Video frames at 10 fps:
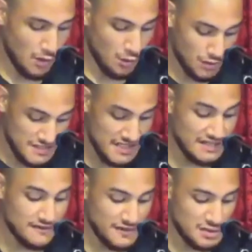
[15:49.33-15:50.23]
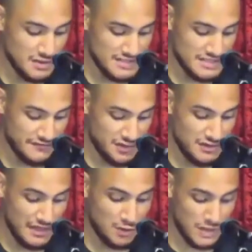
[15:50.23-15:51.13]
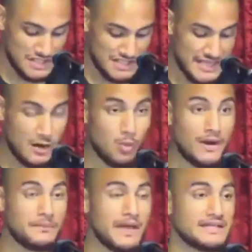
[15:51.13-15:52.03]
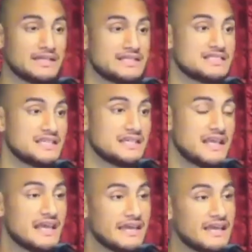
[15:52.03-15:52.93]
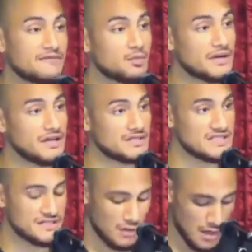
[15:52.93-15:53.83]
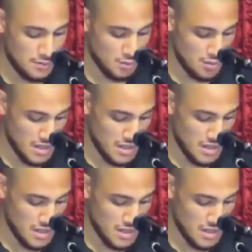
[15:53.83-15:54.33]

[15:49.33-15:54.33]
or this individualistic view that questions how one man can sin and everyone else is liable,